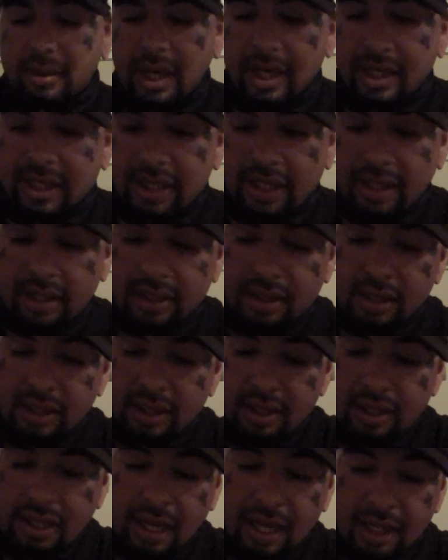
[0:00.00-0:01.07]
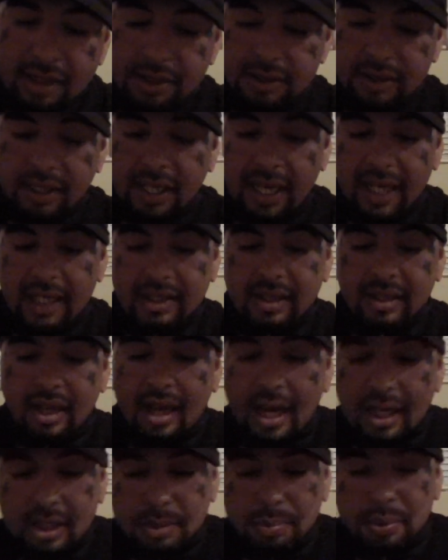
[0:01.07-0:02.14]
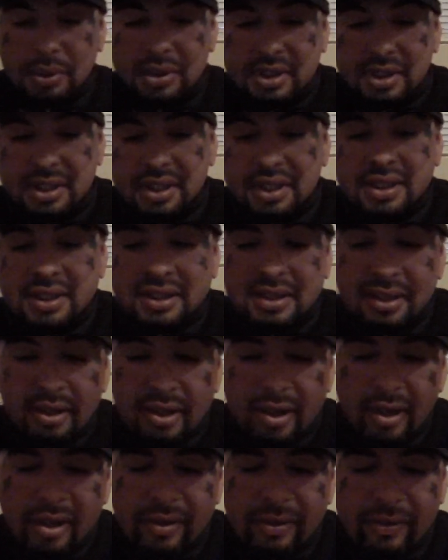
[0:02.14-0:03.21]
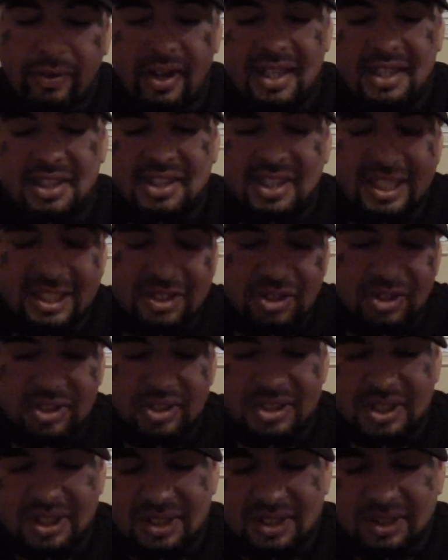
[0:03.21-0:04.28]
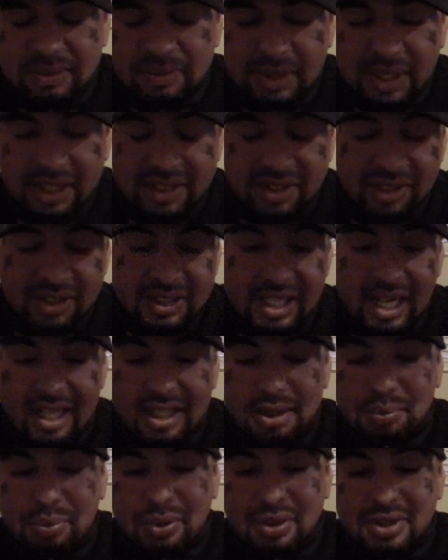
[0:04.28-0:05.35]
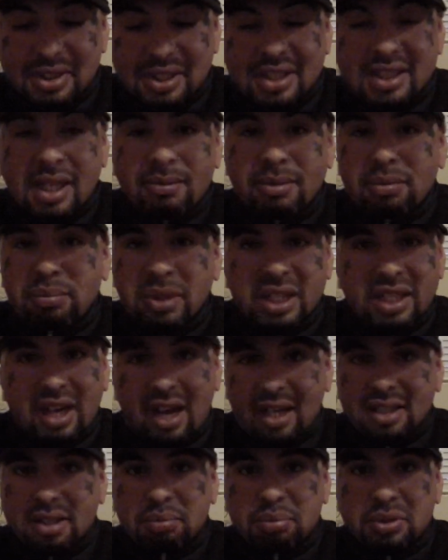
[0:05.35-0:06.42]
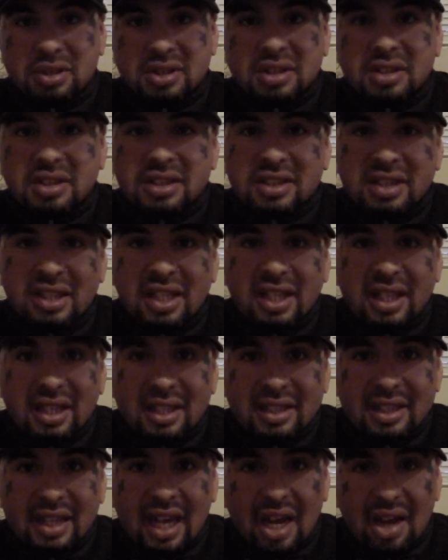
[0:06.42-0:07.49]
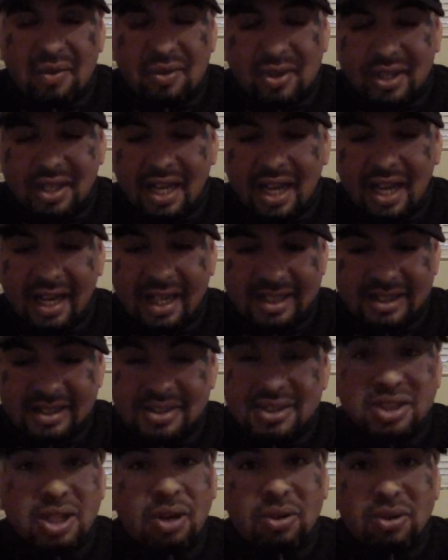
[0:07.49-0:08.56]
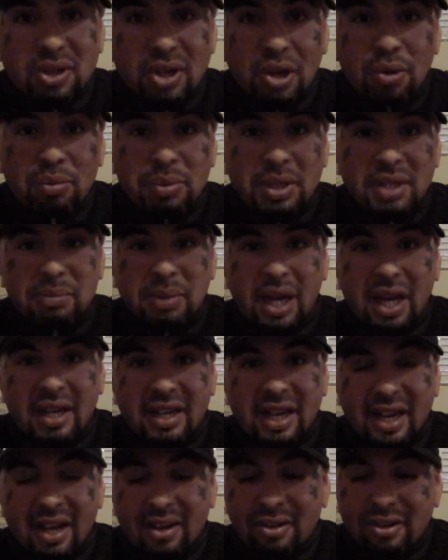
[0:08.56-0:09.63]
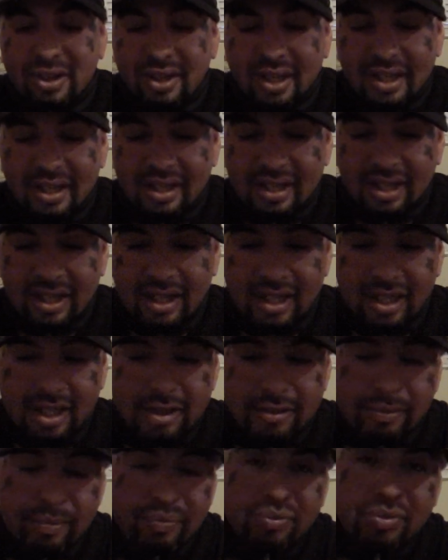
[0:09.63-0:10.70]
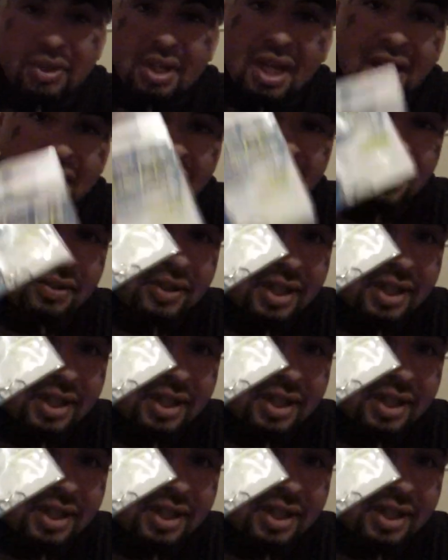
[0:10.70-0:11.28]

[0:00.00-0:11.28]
right there. Also got octopus hooks. Friend is introducing to me to these octopus hooks. I'm a big octopus hook guy. If you guys don't know me by now, I love